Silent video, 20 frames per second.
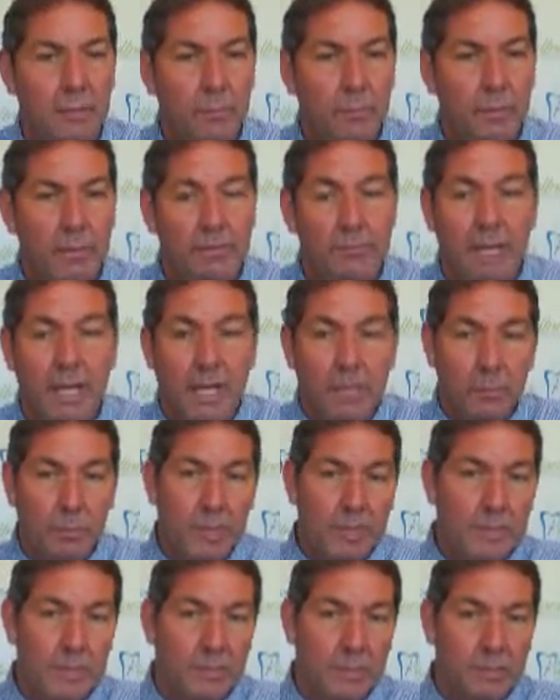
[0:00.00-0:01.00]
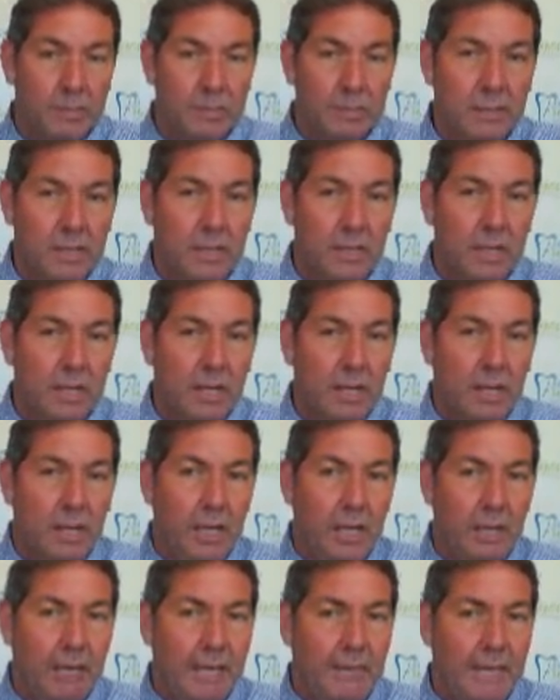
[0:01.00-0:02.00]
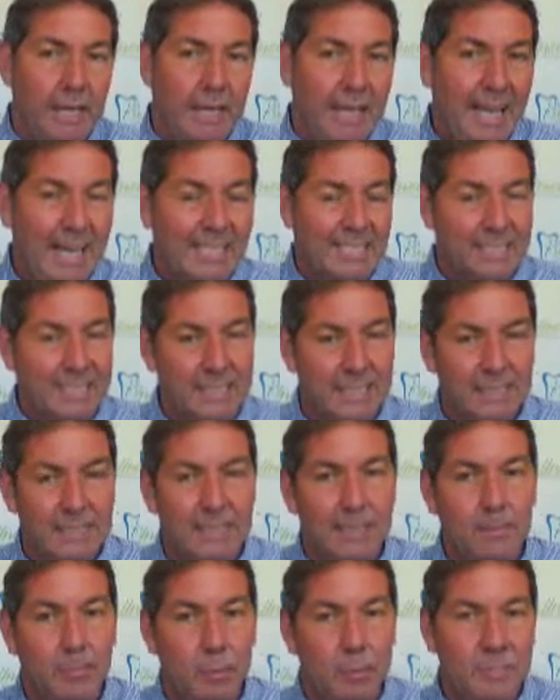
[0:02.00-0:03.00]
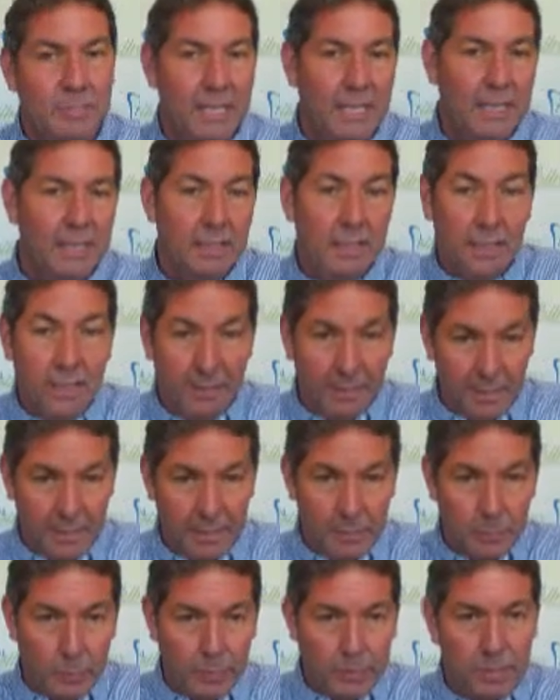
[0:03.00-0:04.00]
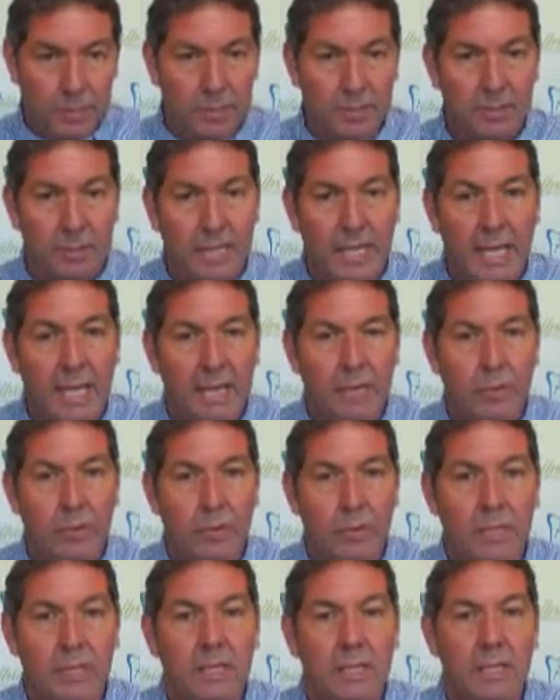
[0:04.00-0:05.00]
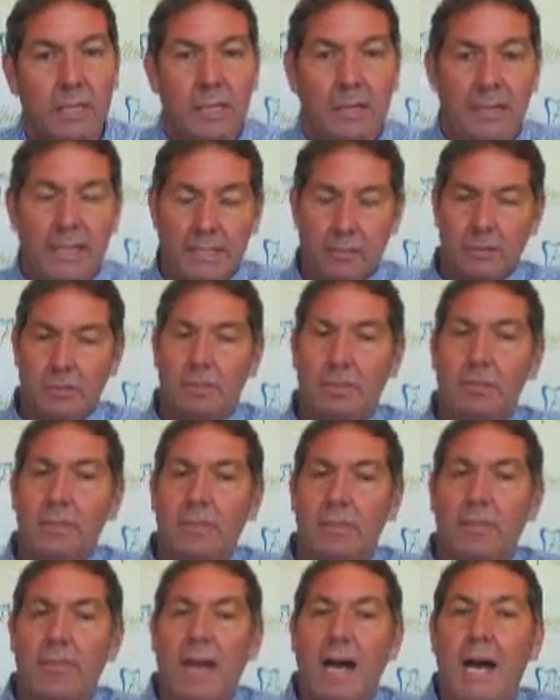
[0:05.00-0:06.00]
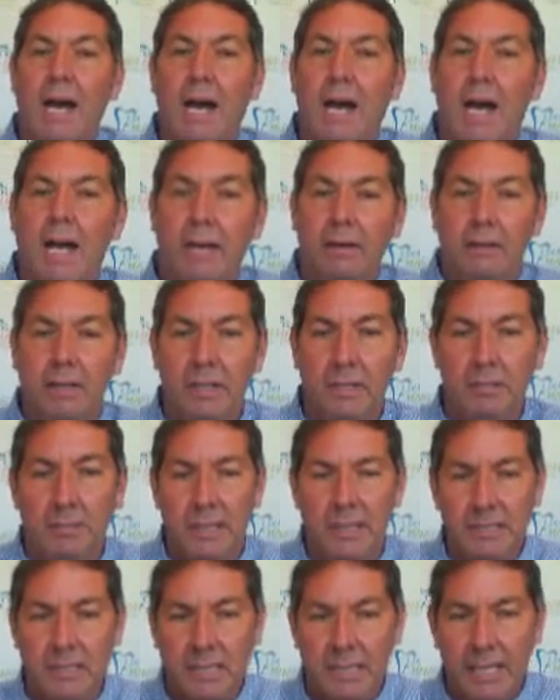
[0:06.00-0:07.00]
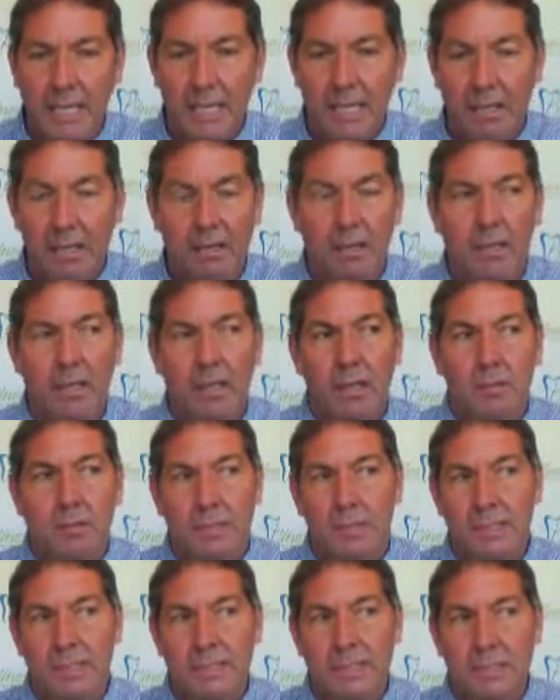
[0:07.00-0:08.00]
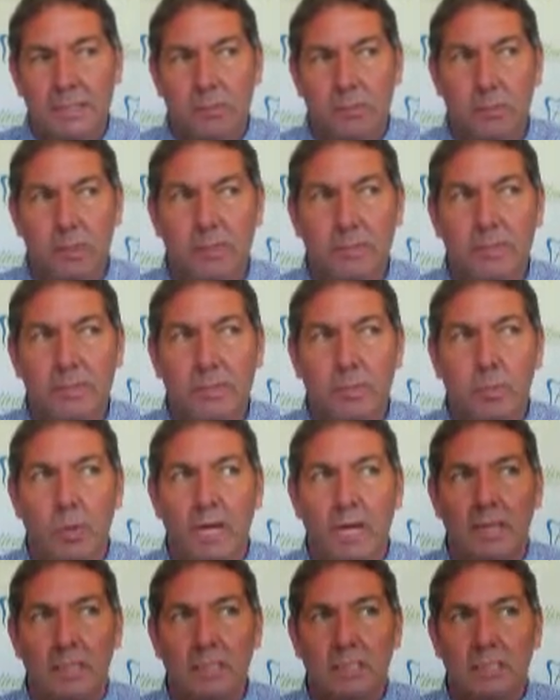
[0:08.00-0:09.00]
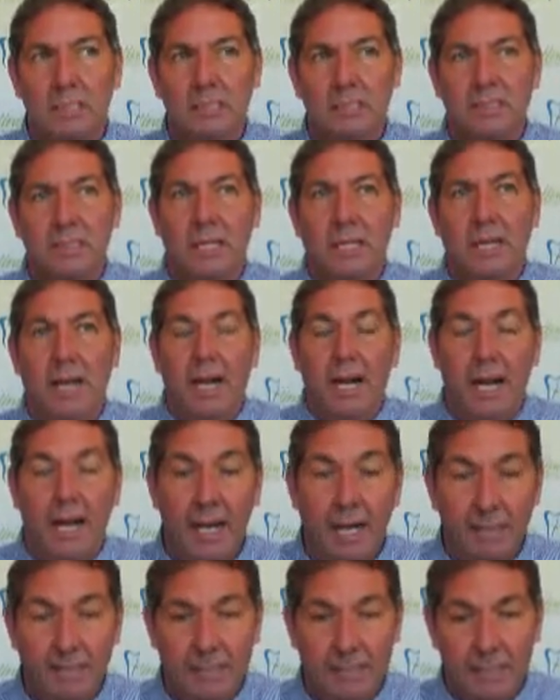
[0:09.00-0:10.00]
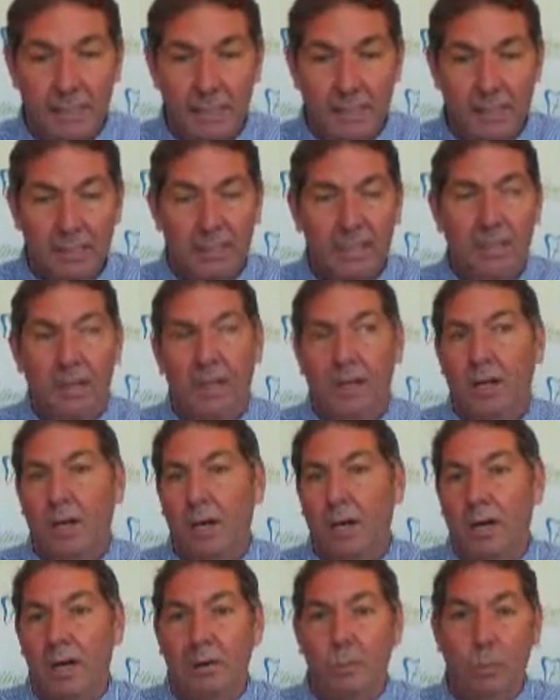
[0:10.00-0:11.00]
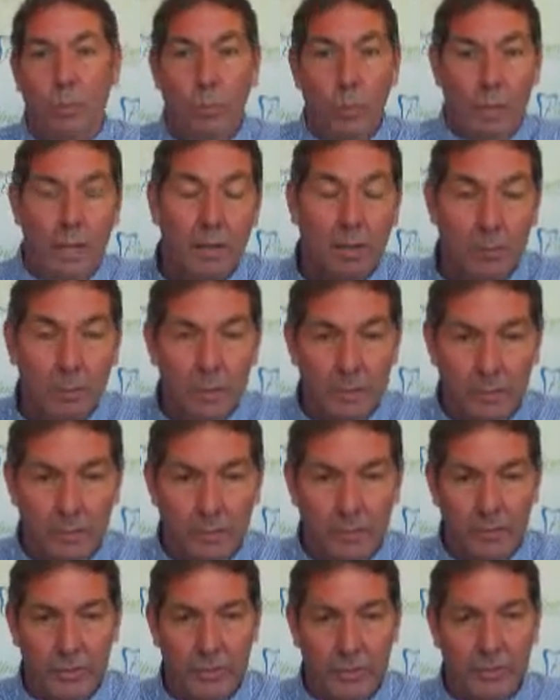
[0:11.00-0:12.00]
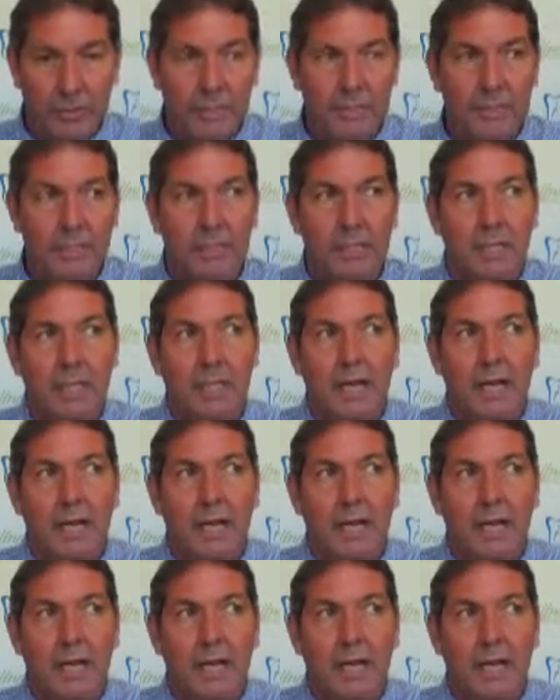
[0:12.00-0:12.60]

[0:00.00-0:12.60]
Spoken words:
with a valuation that has 60% in this particular category, that's going to be on the higher end of my scale. But since most of the practices I've seen are well below 30,